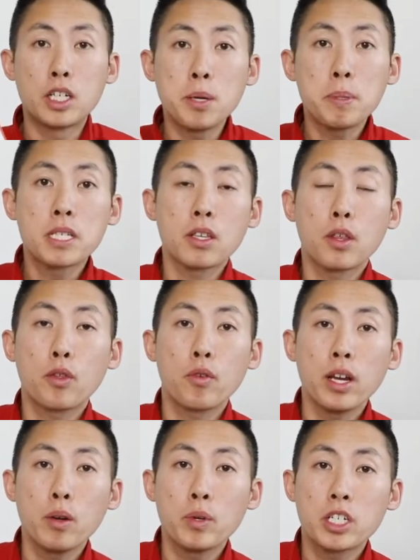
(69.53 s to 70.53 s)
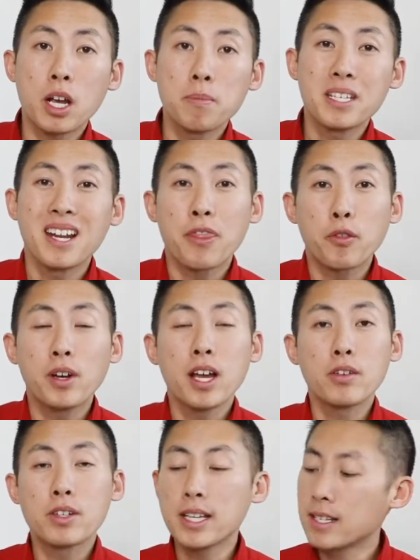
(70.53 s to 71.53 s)
The cheapest of the three, which comes in at
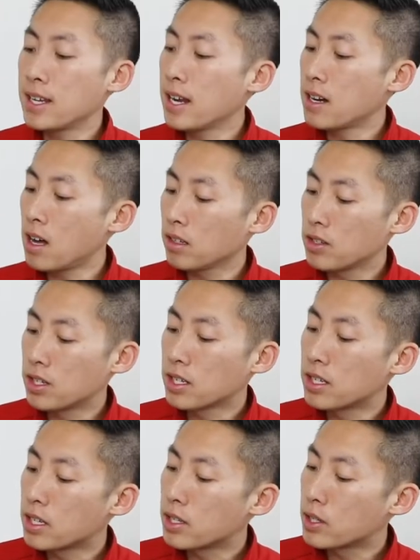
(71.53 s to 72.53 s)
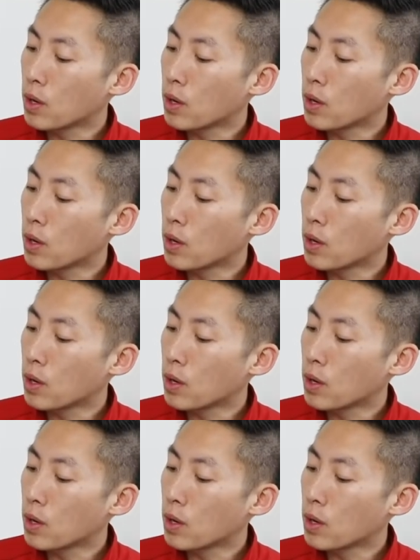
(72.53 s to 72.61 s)
$368, is this